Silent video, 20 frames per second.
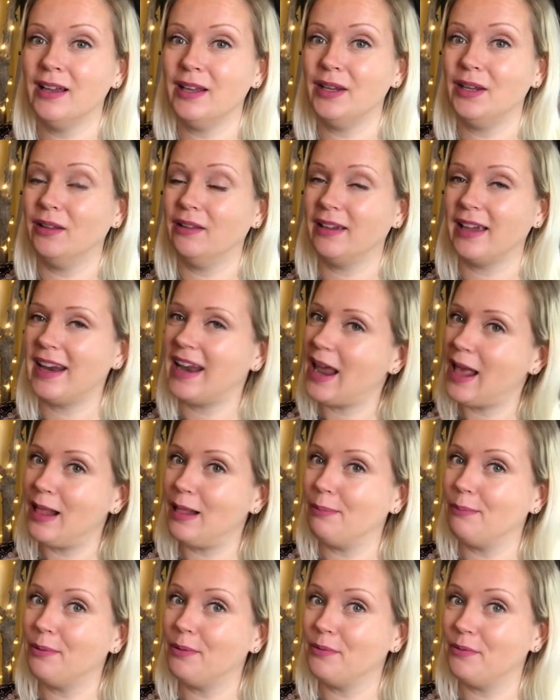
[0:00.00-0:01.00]
you'll get
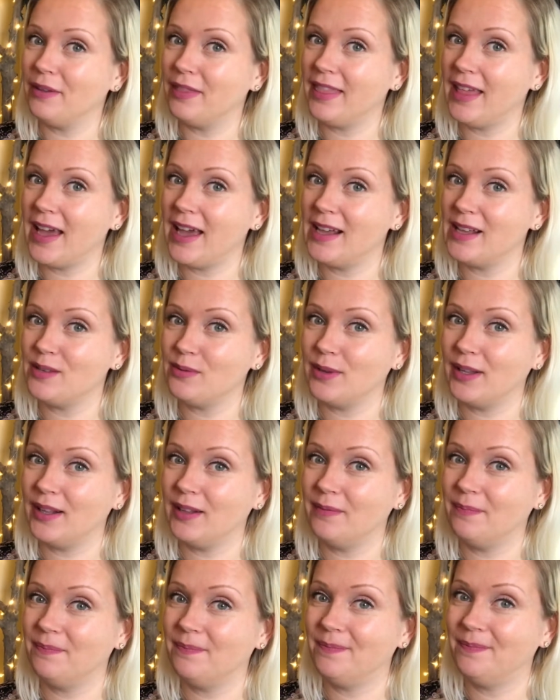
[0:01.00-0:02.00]
help with that as well.
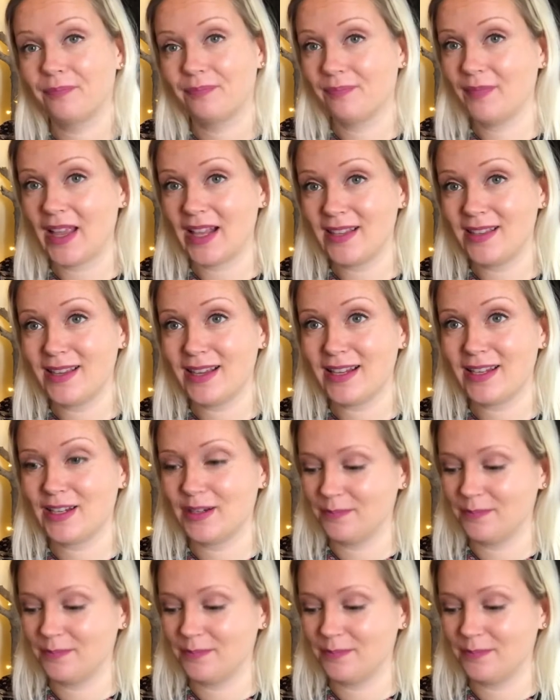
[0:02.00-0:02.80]
That's it!